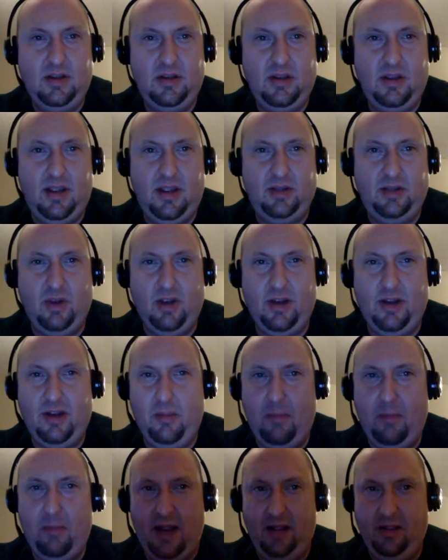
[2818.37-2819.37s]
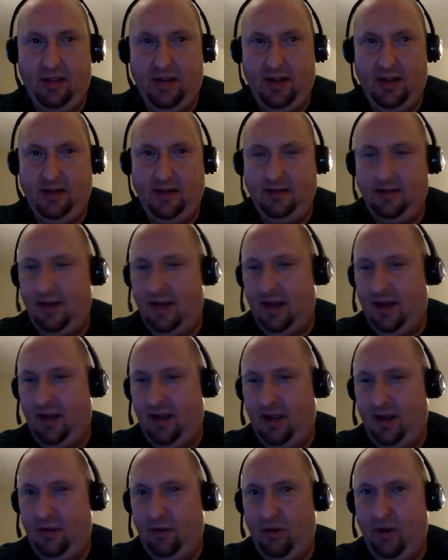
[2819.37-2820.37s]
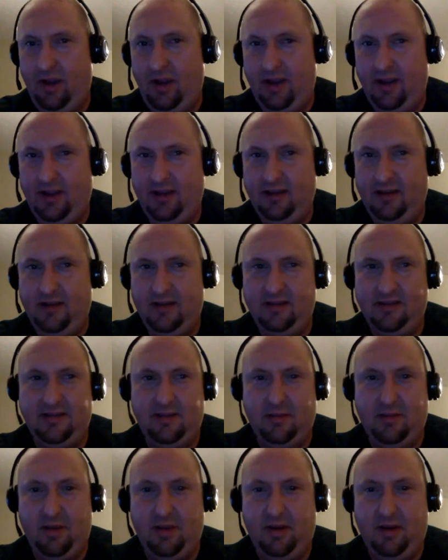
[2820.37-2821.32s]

I tried compiling it and running it, and it didn't seem to